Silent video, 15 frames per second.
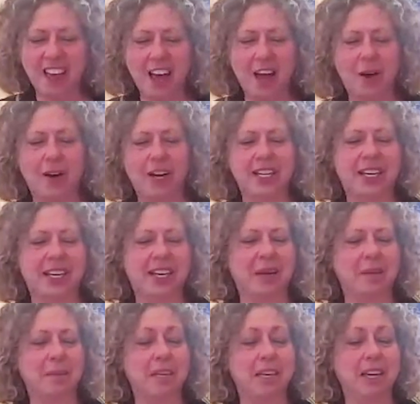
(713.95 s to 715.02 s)
how I can
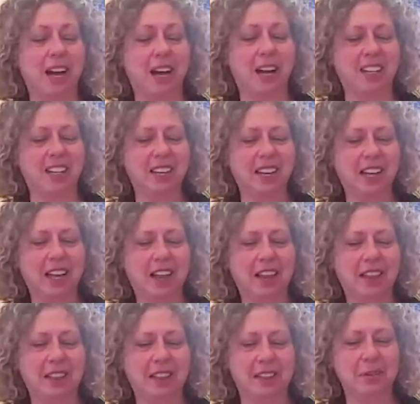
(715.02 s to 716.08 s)
get beyond
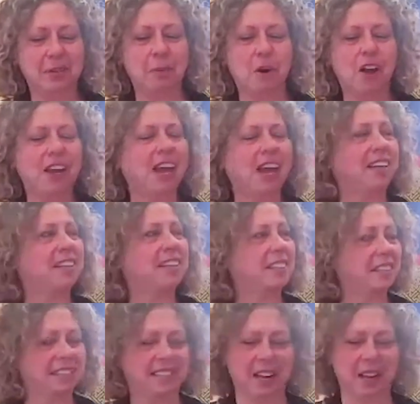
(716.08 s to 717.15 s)
the small
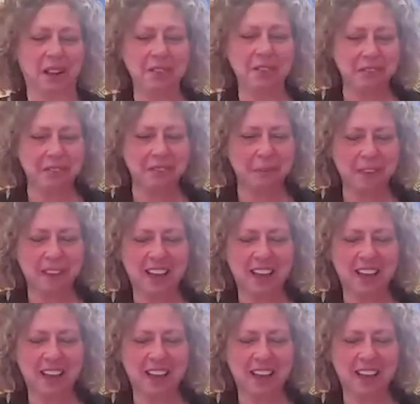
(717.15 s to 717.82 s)
s self